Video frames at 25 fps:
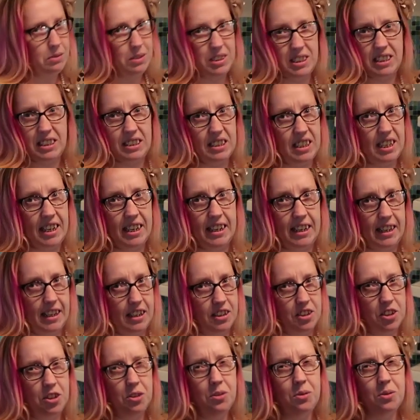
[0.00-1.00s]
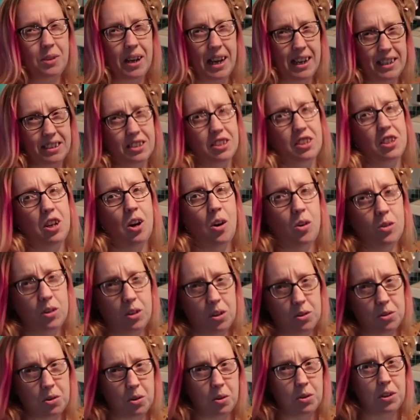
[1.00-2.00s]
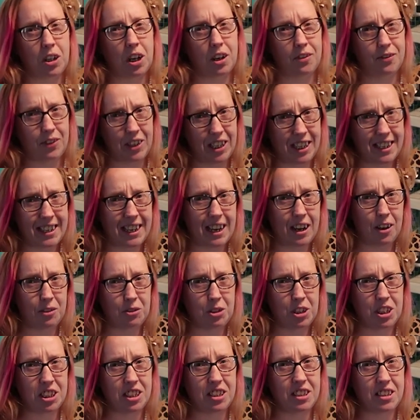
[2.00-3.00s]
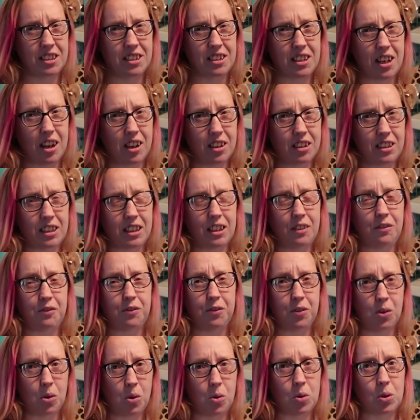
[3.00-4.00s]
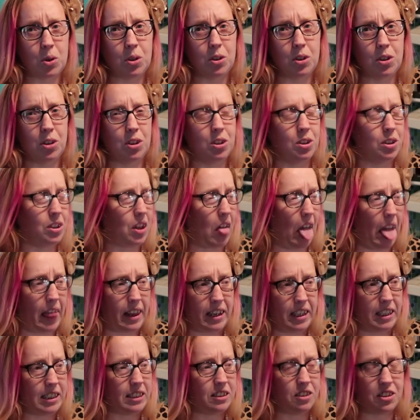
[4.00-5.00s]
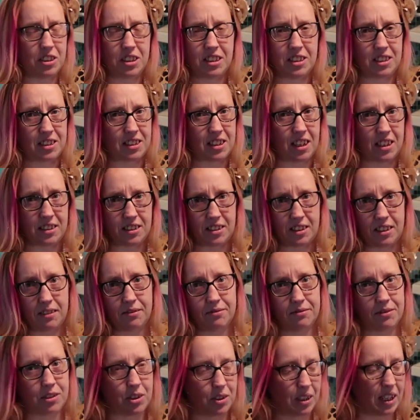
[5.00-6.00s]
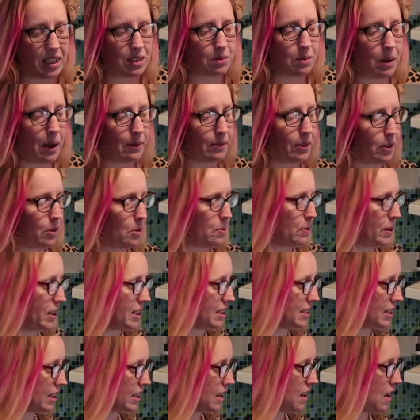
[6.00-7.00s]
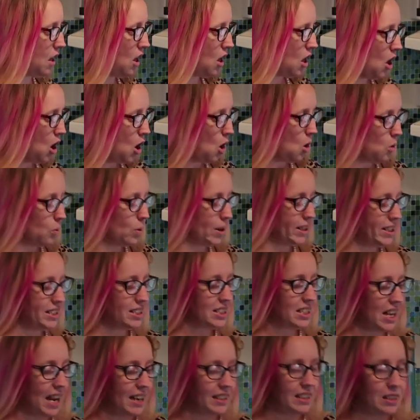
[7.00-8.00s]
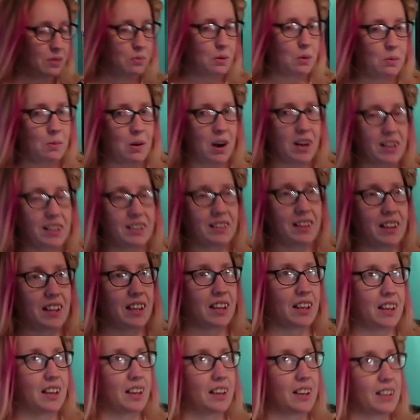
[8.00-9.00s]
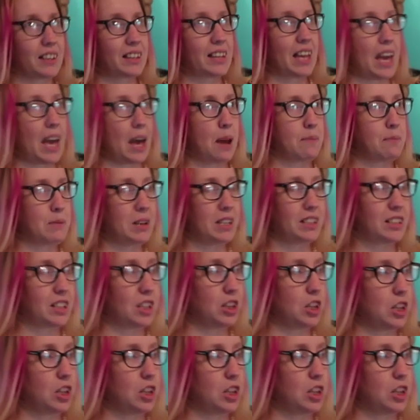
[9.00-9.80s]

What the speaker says: was hideous. You guys know those old RV couches, ugly floral, ugh, just disgusting. So that's why we replaced it. We decided we wanted the cabinet, the